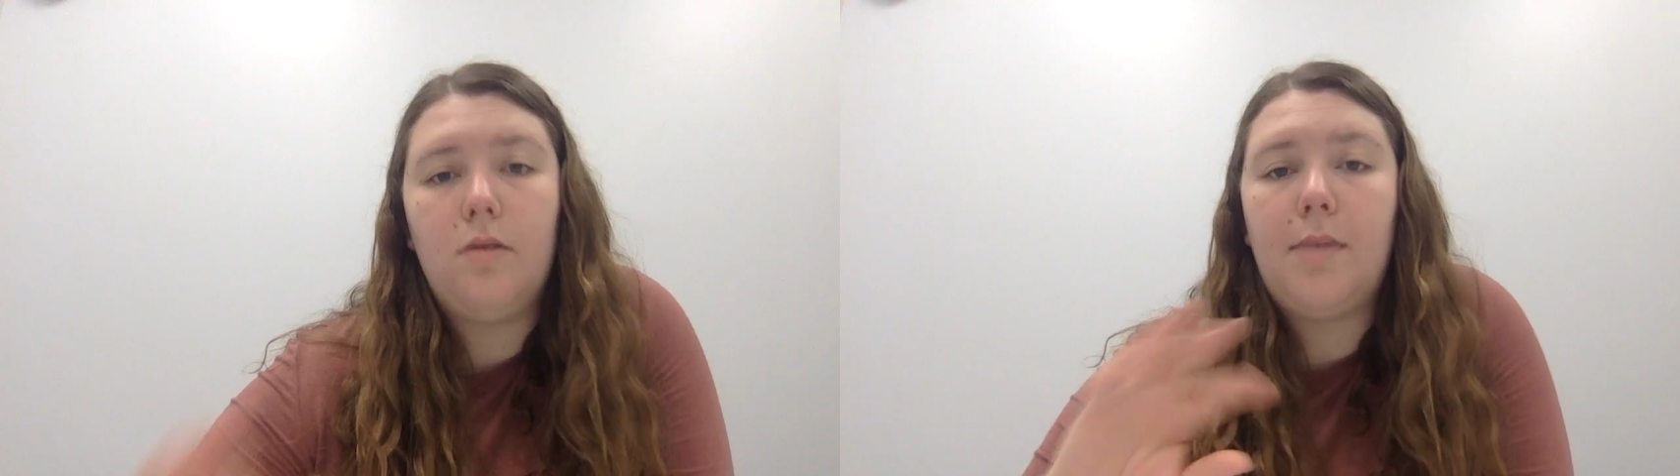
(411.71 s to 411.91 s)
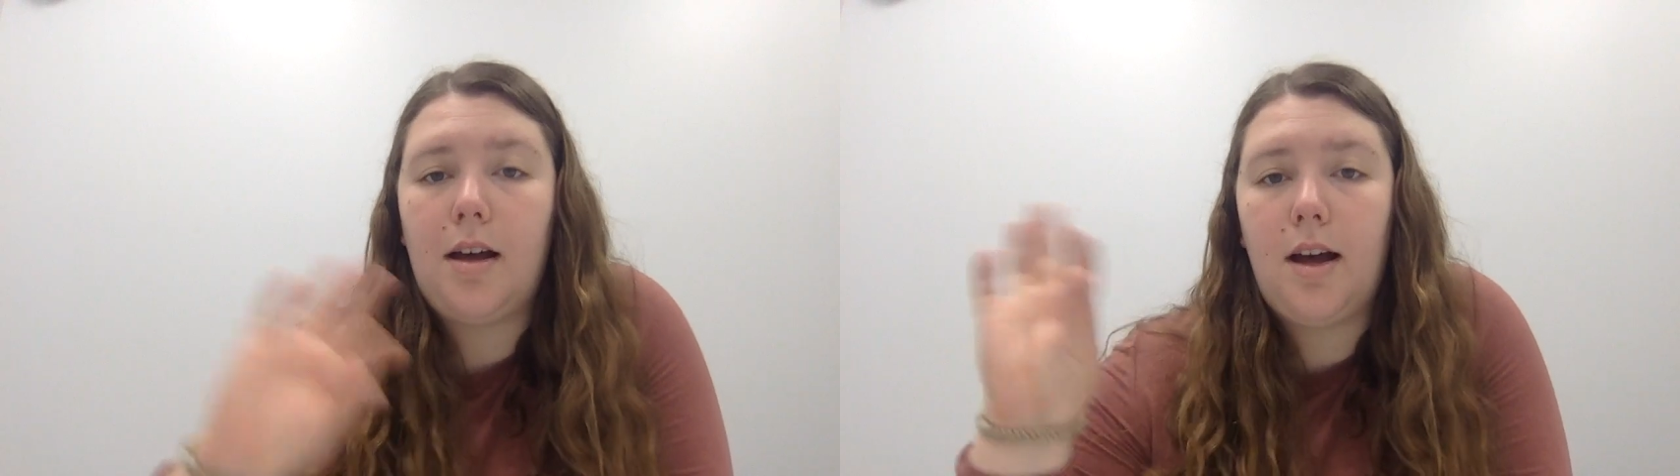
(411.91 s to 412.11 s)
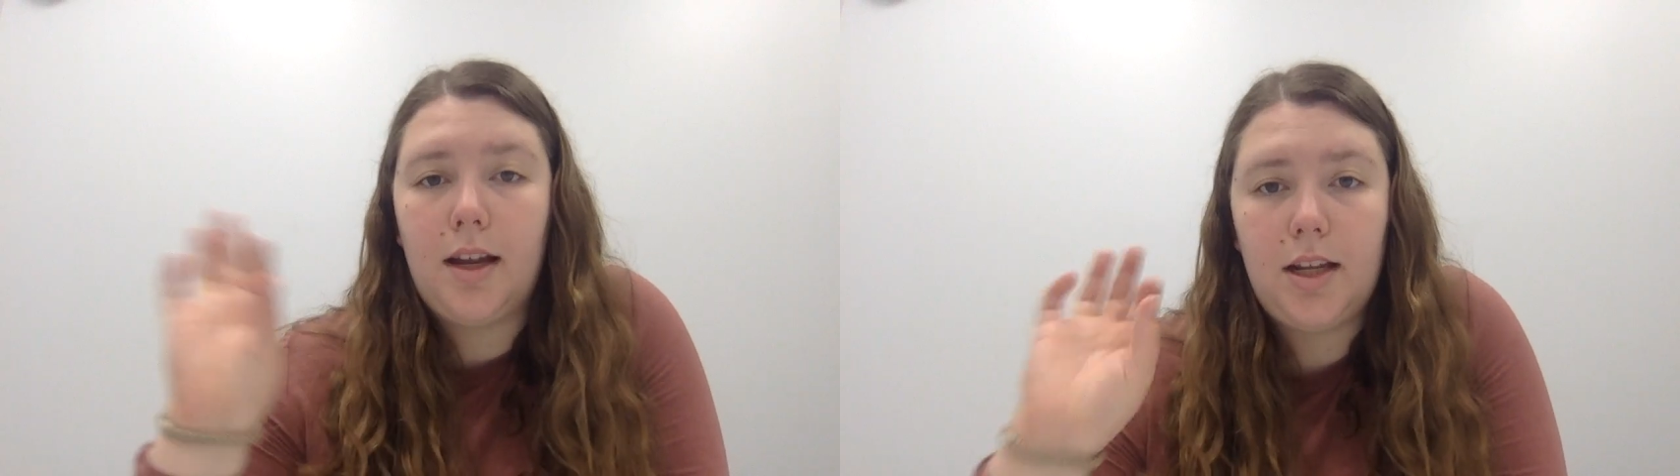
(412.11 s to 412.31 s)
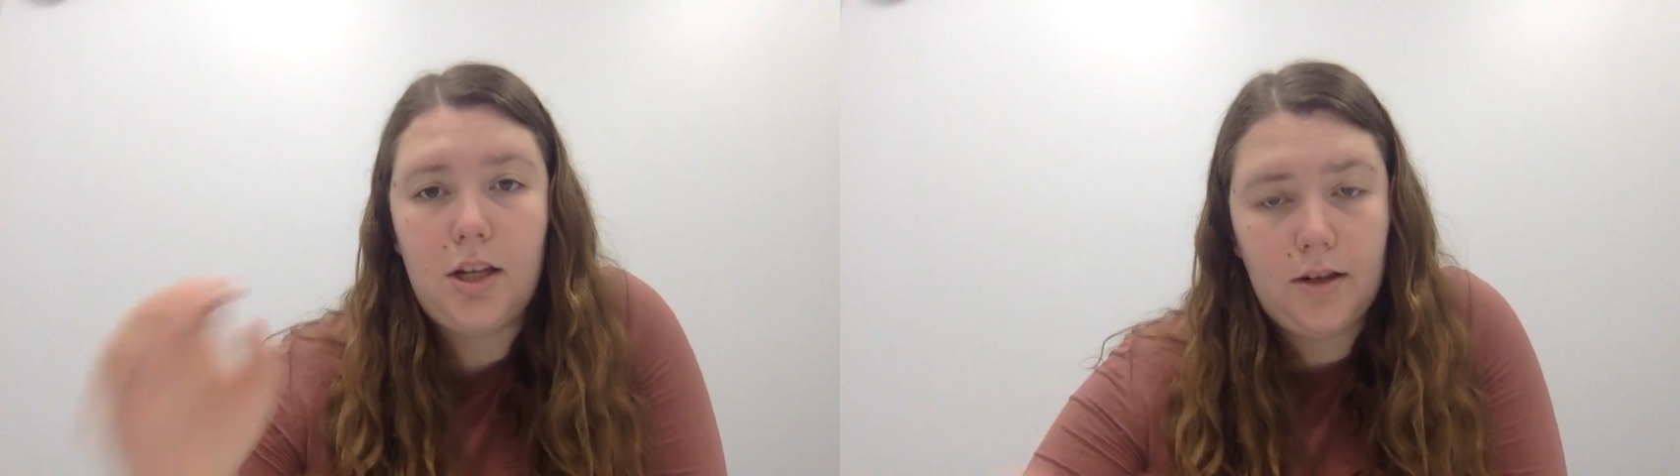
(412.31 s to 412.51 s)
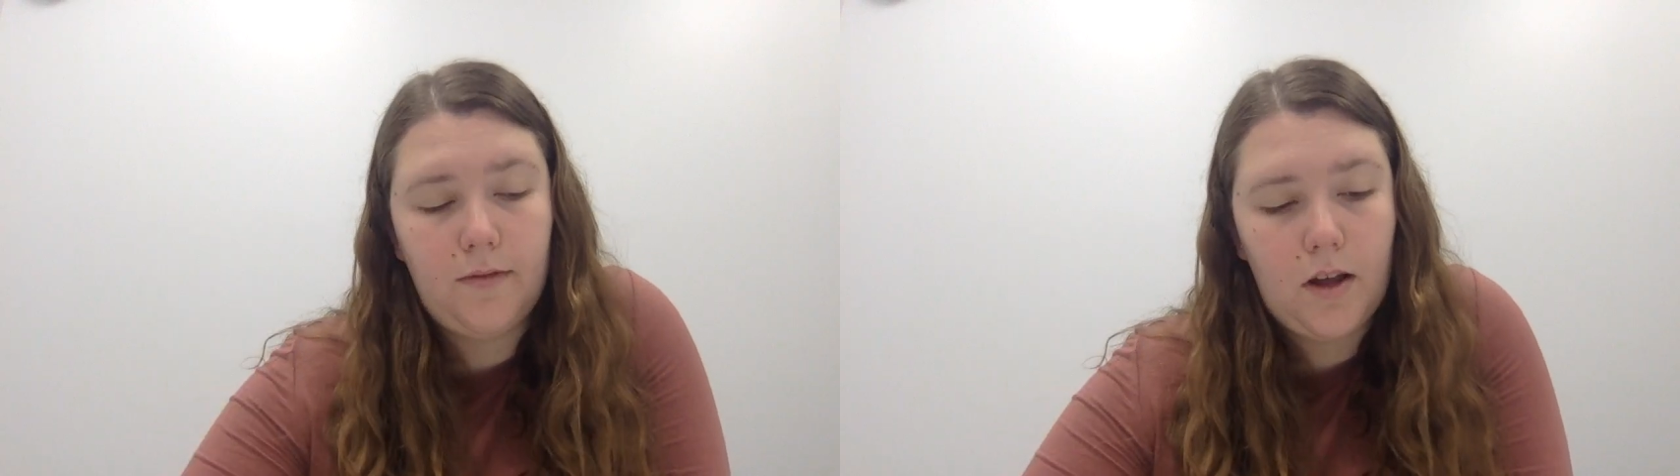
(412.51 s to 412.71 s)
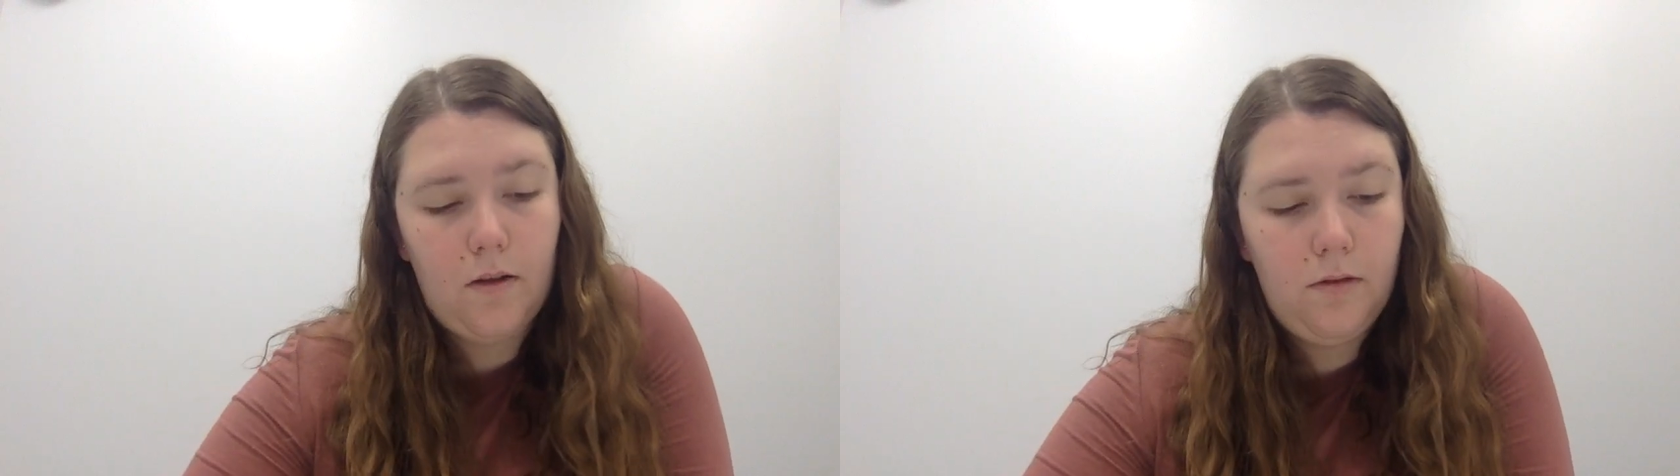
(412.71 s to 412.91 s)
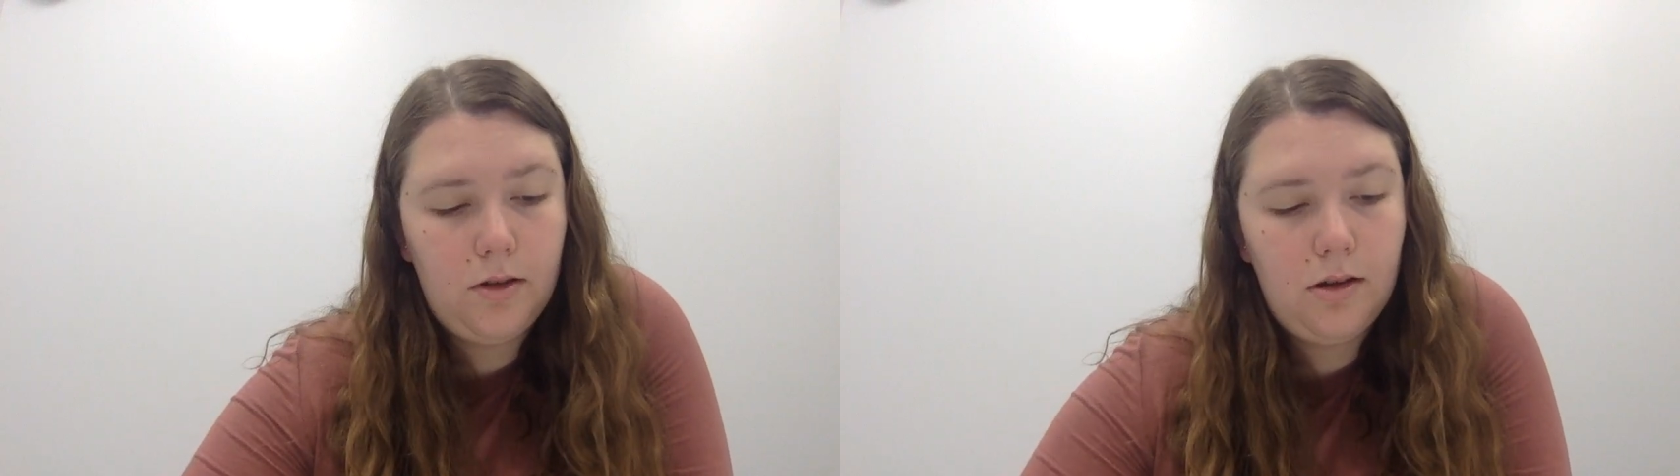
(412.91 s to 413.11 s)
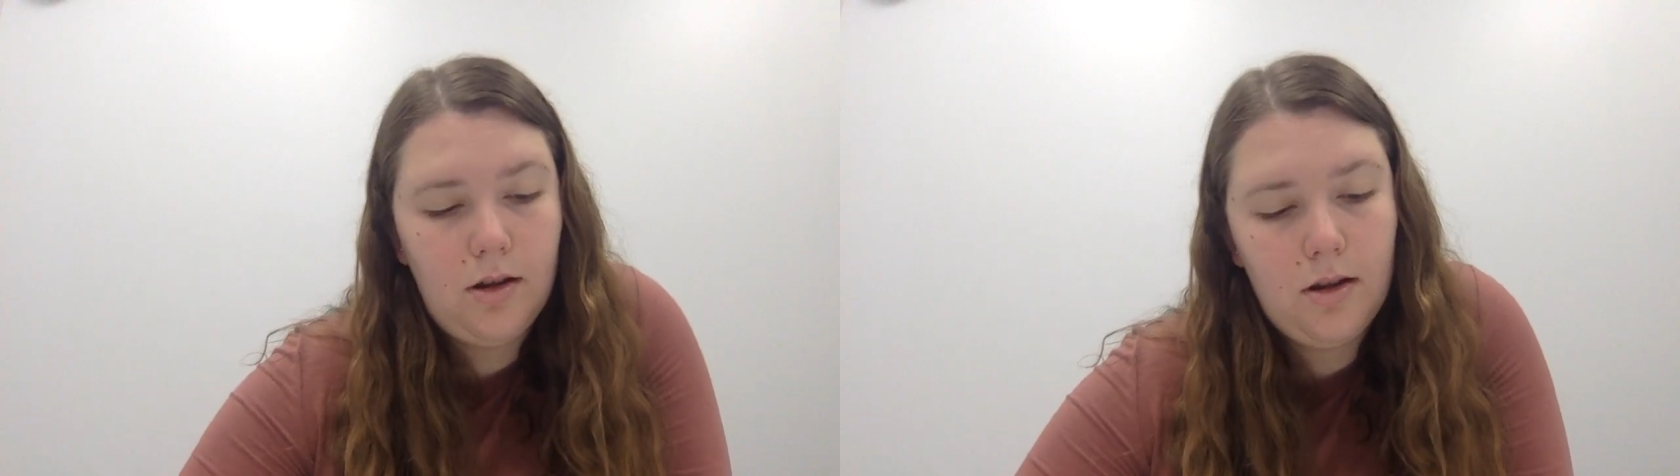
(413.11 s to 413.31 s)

behind each of those.